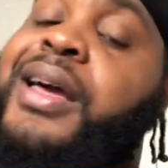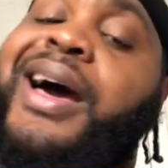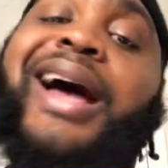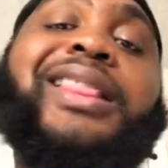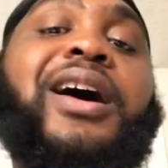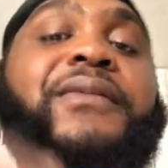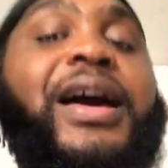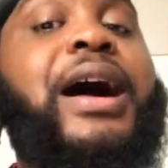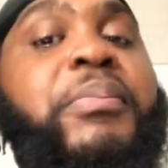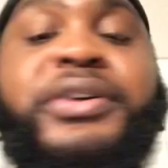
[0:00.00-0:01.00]
I love y'all.
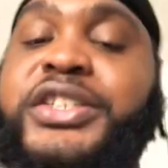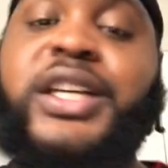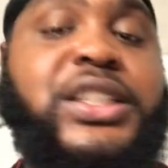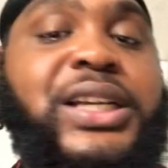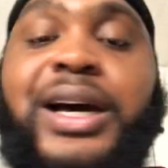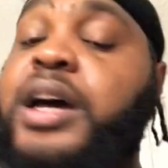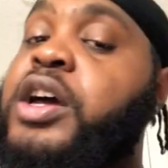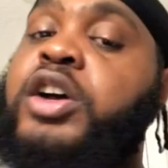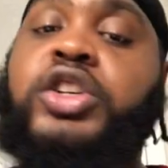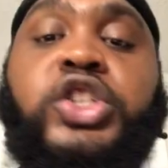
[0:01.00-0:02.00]
I appreciate y'all
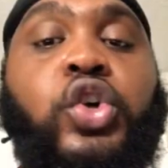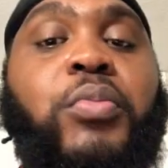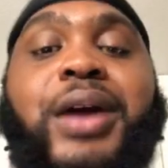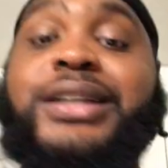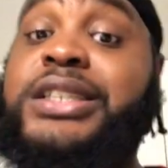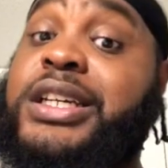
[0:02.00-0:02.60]
so much.